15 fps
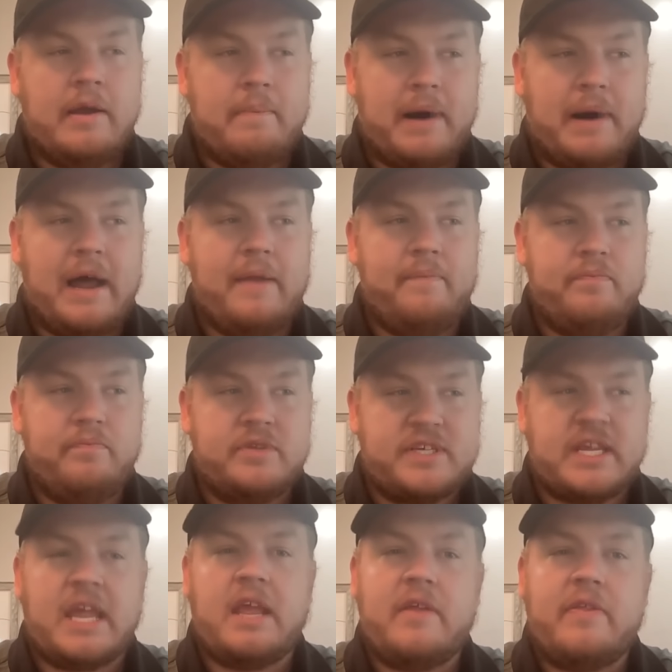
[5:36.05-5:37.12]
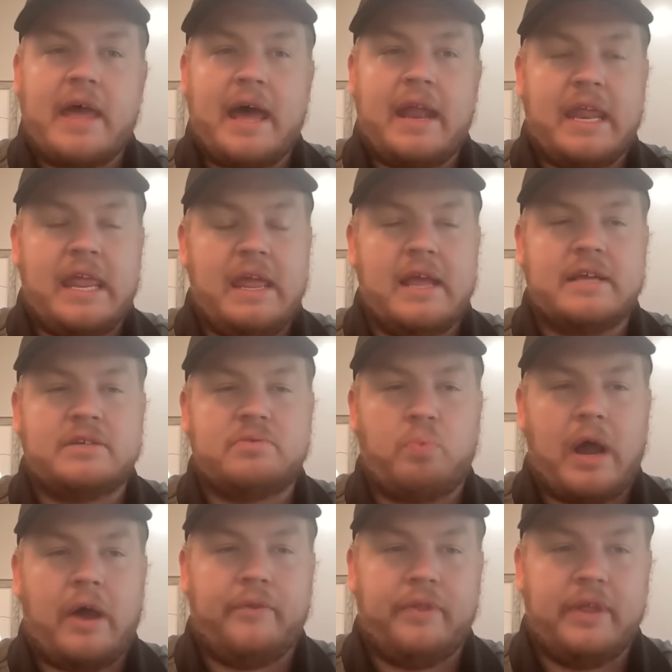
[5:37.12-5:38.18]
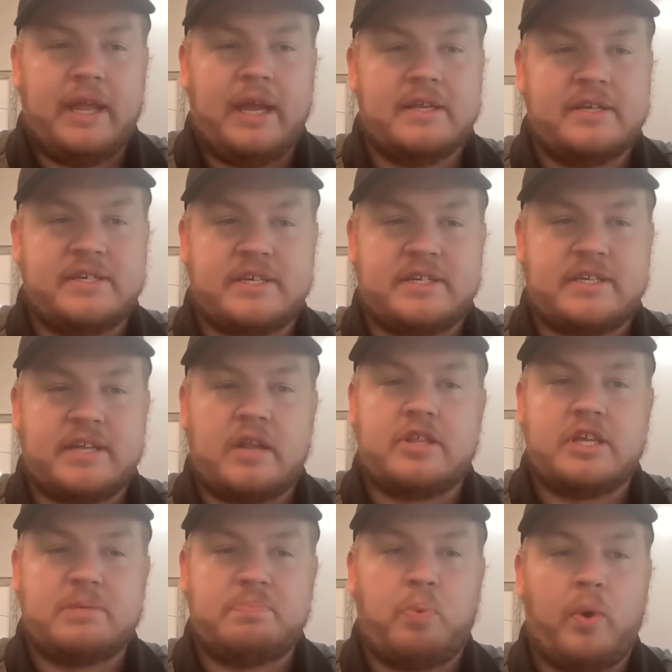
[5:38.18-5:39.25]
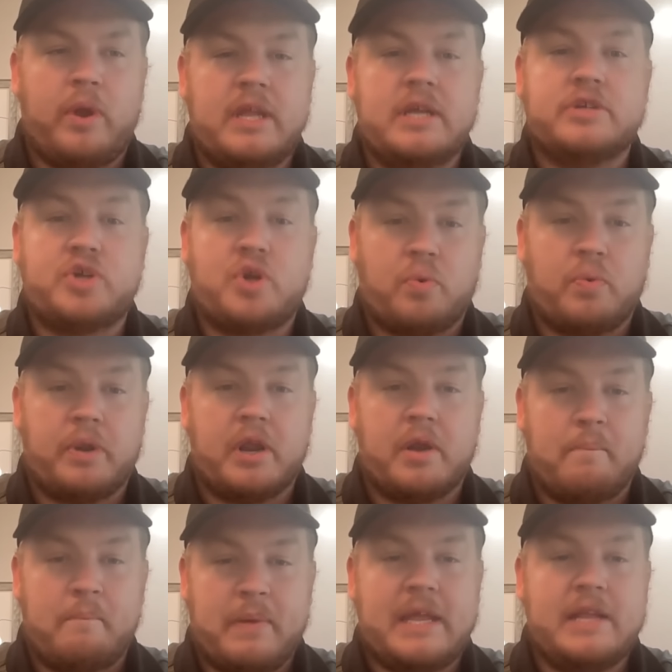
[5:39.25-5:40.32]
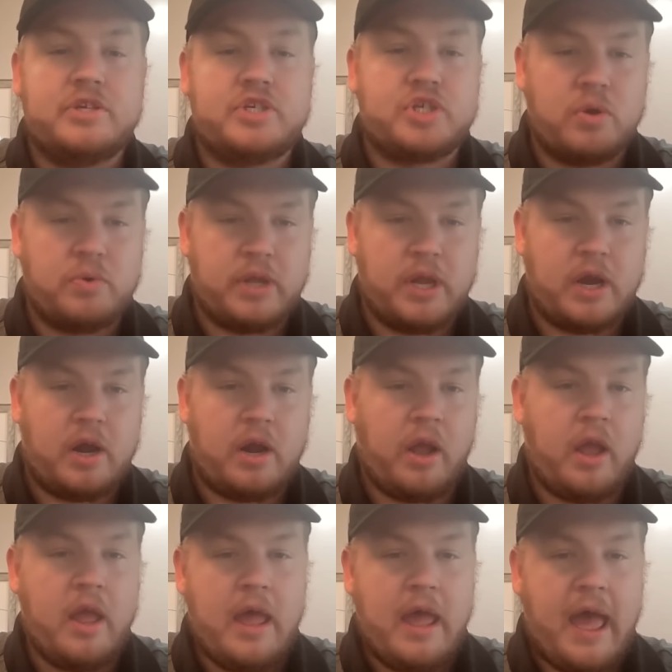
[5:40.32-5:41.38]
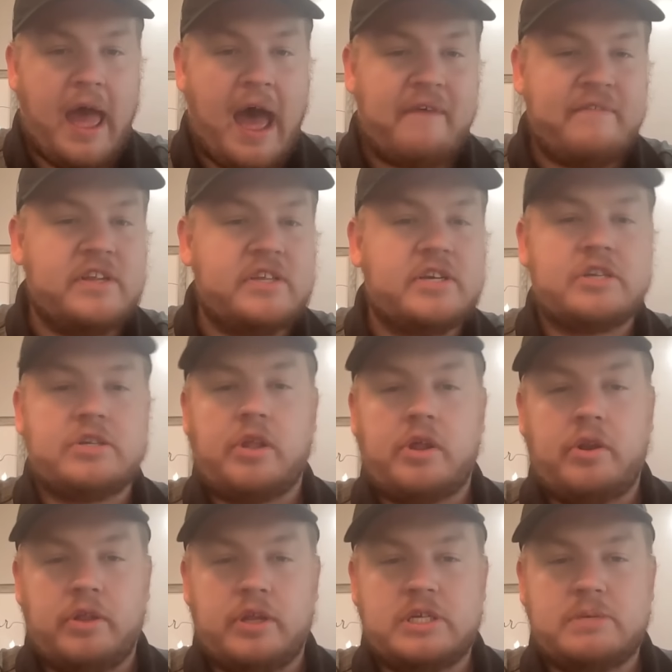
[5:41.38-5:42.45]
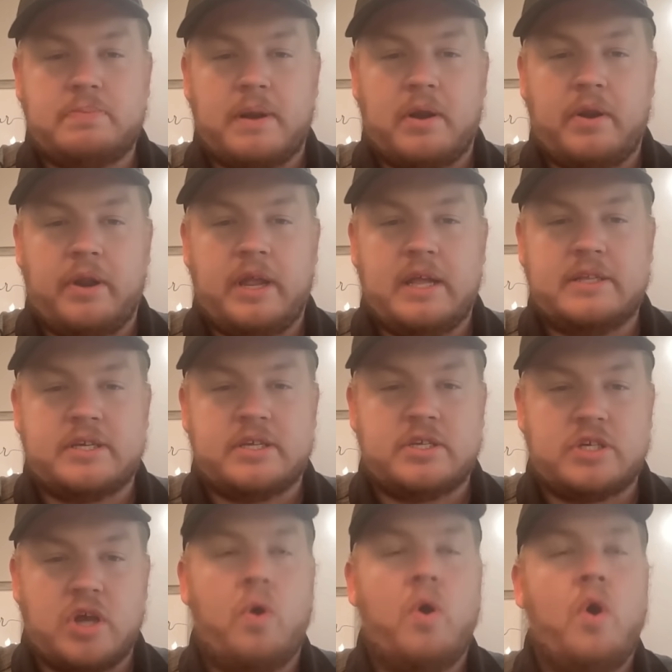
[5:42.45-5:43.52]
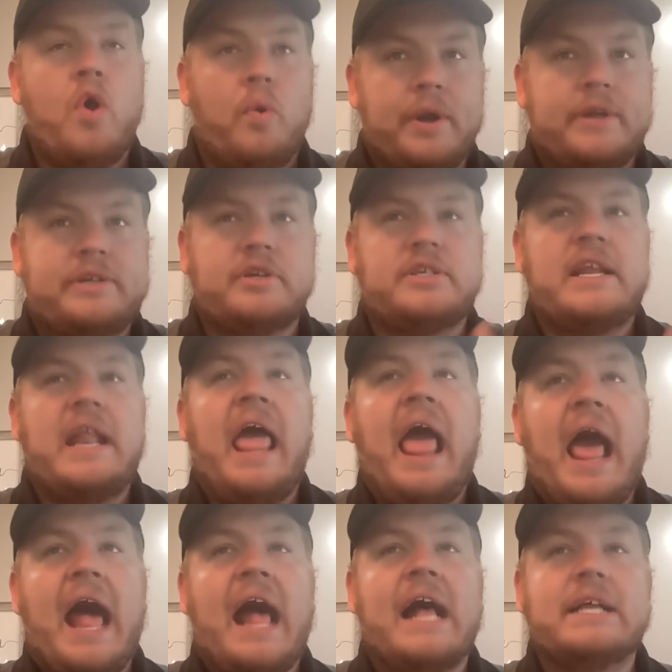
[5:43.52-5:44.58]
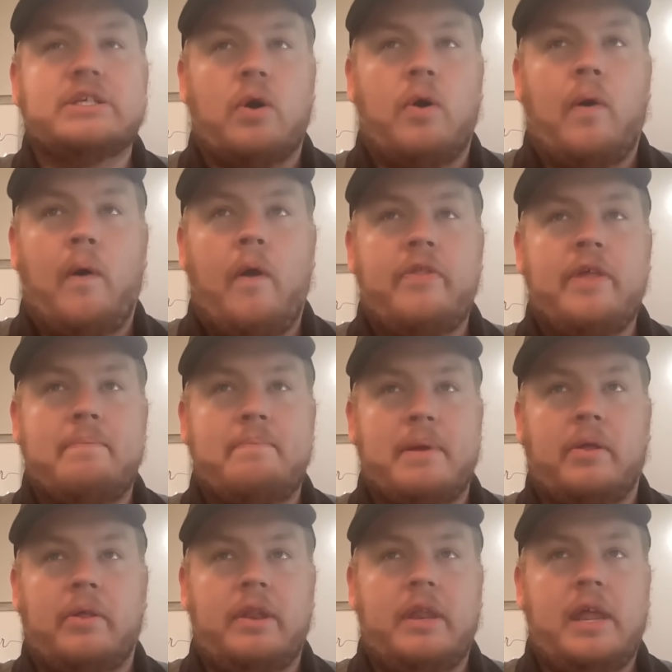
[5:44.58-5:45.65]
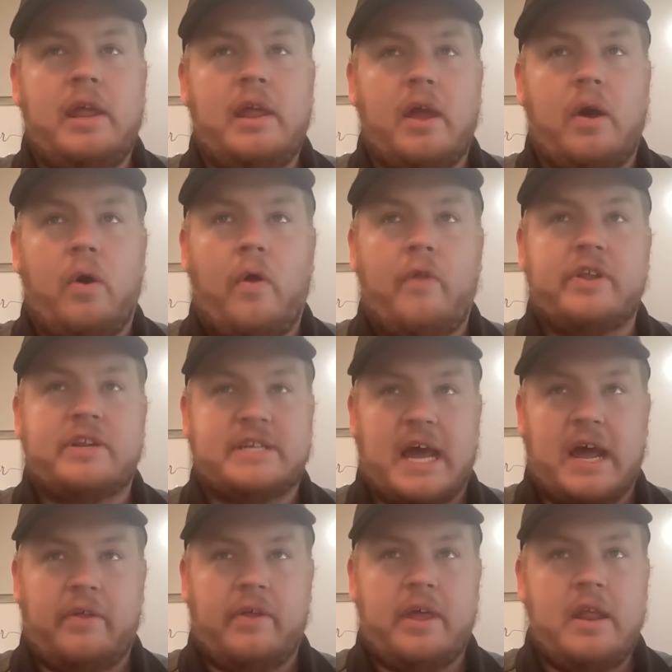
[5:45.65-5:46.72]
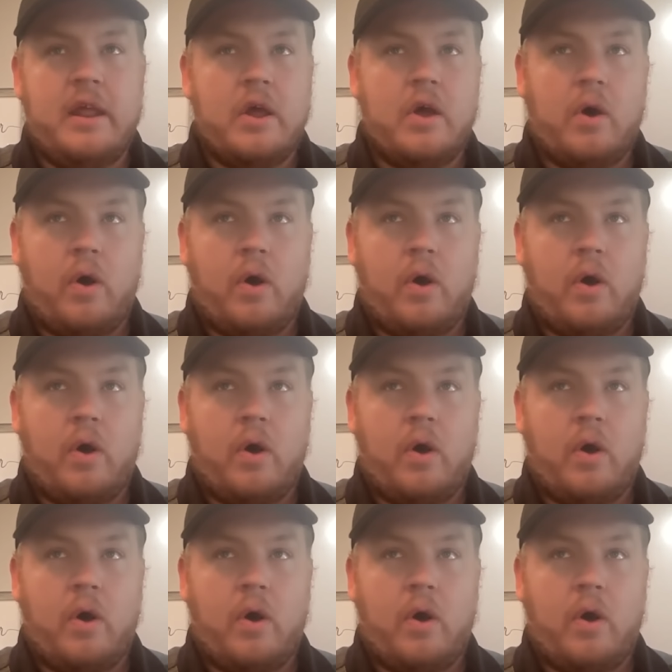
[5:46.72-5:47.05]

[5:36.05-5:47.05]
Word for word: But saying that, he is wildly inconsistent at this point in his career, being so young, having such little experience. And so Richardson has all the ability, all the talent,